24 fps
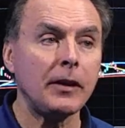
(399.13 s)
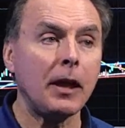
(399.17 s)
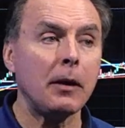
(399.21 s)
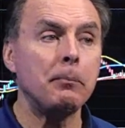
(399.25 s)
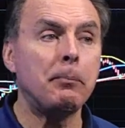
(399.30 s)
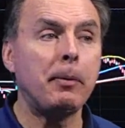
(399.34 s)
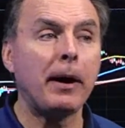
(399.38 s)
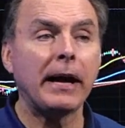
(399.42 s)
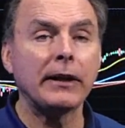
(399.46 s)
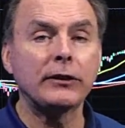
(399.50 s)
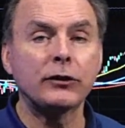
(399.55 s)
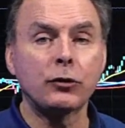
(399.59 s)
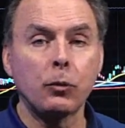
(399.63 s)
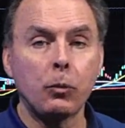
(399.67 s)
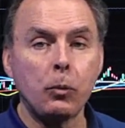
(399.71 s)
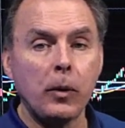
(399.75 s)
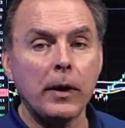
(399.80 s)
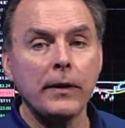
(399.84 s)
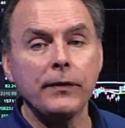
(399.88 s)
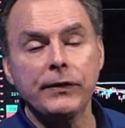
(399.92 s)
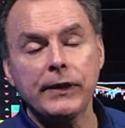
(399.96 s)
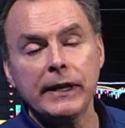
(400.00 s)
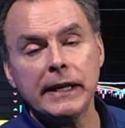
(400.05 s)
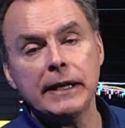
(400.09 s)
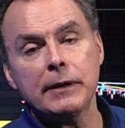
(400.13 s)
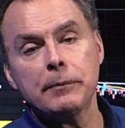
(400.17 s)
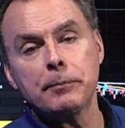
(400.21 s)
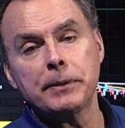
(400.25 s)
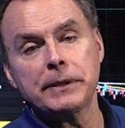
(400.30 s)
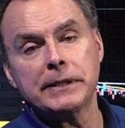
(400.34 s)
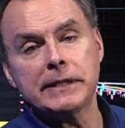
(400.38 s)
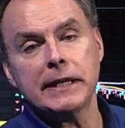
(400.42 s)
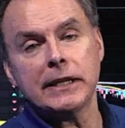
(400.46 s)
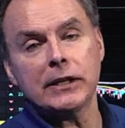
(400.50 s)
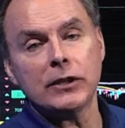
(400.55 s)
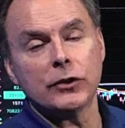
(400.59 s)
But the one thing in
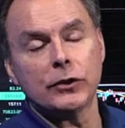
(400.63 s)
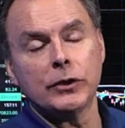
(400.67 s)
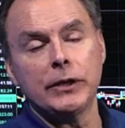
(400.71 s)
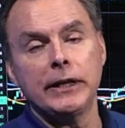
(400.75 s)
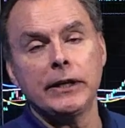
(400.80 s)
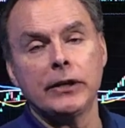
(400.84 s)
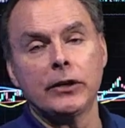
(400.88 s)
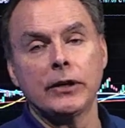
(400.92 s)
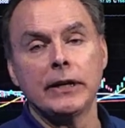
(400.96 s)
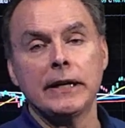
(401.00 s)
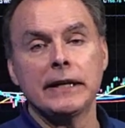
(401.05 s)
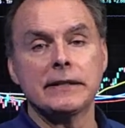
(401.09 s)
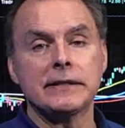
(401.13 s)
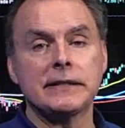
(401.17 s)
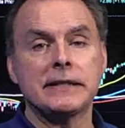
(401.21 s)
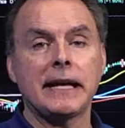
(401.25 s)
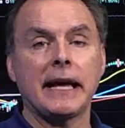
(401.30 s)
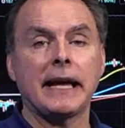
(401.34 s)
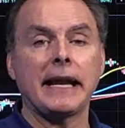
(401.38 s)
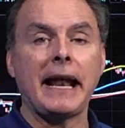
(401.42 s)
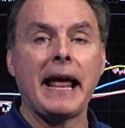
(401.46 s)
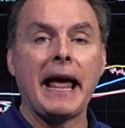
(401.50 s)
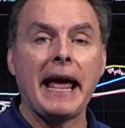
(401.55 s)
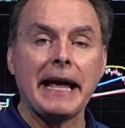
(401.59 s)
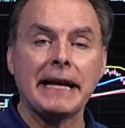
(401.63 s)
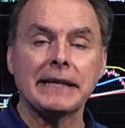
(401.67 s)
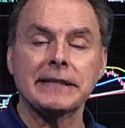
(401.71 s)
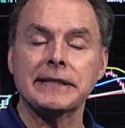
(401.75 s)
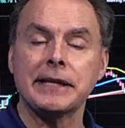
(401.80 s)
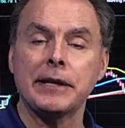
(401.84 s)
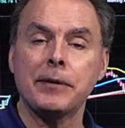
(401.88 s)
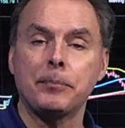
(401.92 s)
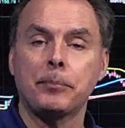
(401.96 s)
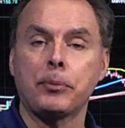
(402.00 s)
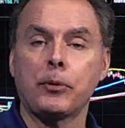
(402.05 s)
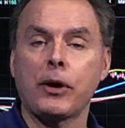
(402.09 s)
particular here is that
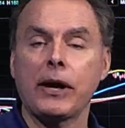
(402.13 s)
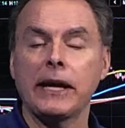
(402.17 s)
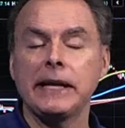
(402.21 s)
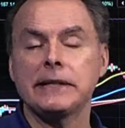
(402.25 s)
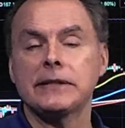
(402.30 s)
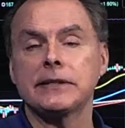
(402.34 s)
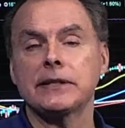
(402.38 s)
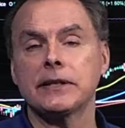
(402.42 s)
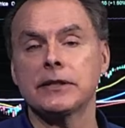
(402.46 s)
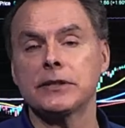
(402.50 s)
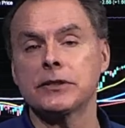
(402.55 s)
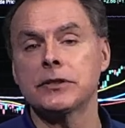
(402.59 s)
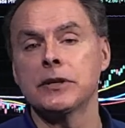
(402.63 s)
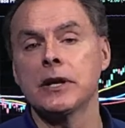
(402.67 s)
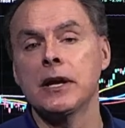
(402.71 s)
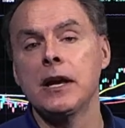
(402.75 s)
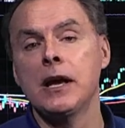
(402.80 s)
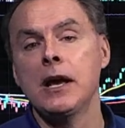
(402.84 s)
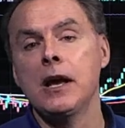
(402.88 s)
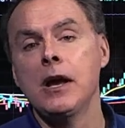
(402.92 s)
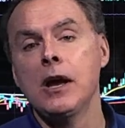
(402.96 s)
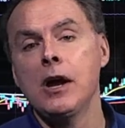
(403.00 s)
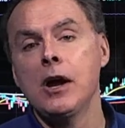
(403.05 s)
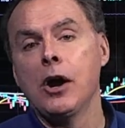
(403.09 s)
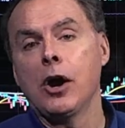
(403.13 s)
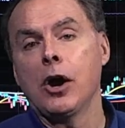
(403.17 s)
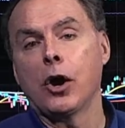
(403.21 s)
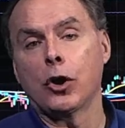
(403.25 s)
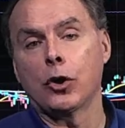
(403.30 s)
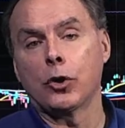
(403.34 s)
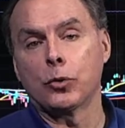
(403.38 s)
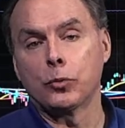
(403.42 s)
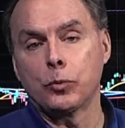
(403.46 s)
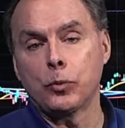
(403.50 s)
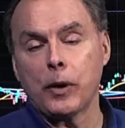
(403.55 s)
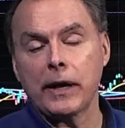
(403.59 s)
asset prices
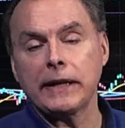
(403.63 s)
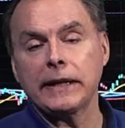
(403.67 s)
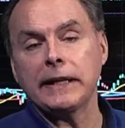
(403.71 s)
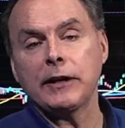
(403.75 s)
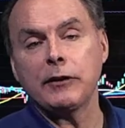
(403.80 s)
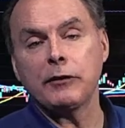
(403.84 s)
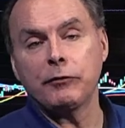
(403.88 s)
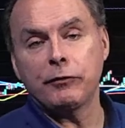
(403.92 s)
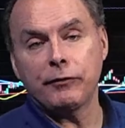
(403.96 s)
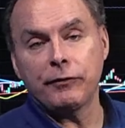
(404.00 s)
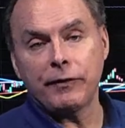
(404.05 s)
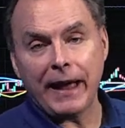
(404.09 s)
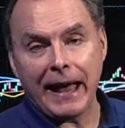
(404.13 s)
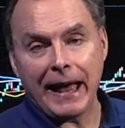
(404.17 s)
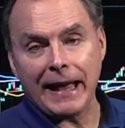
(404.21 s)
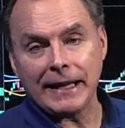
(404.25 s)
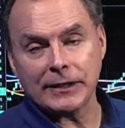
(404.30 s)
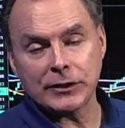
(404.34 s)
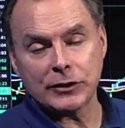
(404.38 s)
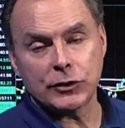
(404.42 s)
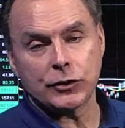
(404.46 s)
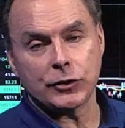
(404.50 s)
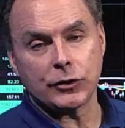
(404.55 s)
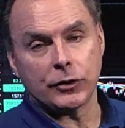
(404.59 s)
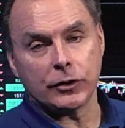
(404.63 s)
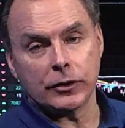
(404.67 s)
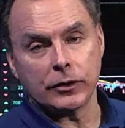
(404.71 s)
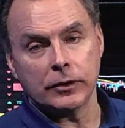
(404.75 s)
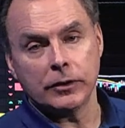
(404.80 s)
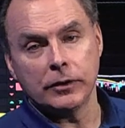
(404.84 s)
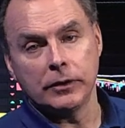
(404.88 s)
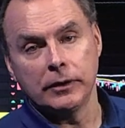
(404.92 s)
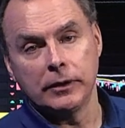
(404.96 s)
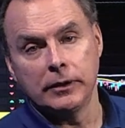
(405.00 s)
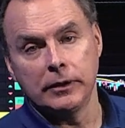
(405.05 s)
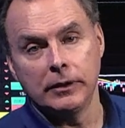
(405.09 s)
are running
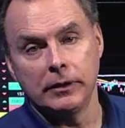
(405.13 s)
faster